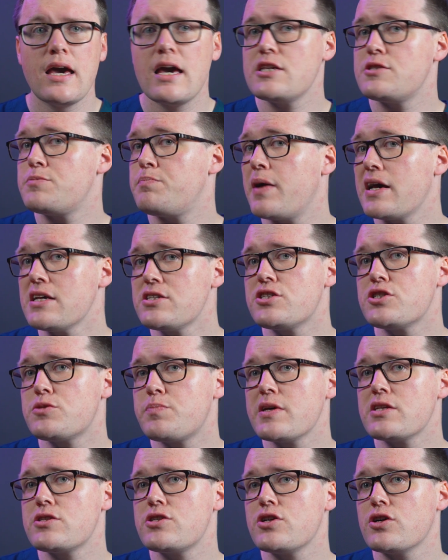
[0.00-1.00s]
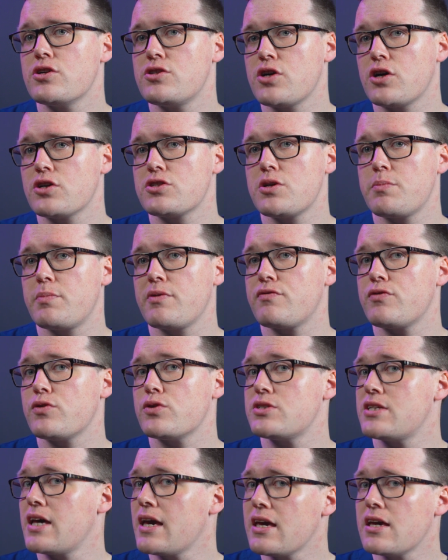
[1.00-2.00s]
It's best to speak to your doctor
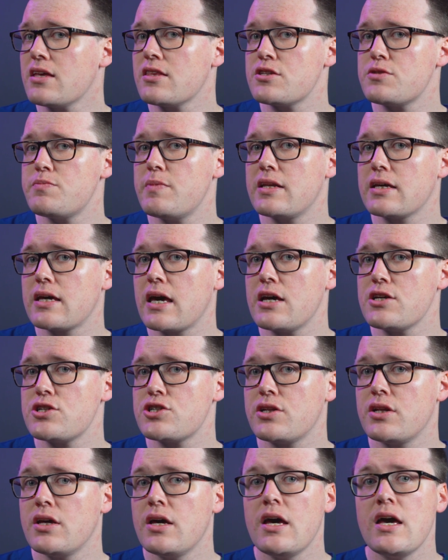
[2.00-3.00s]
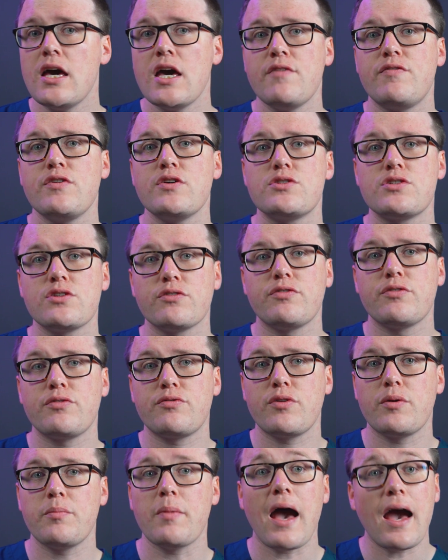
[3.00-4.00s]
before taking this medication if you suffer
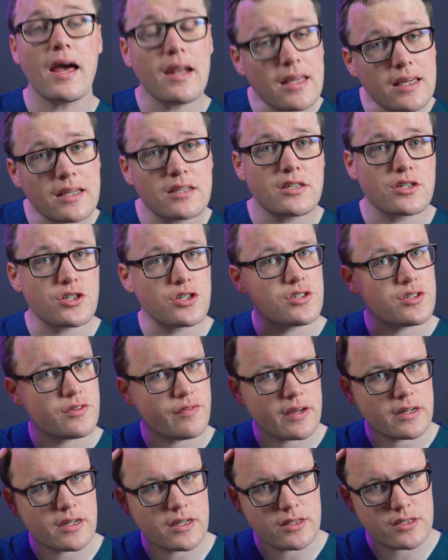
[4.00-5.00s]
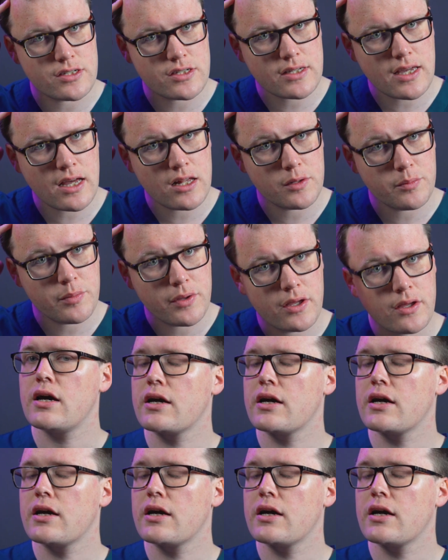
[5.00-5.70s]
from any conditions affecting the scalp,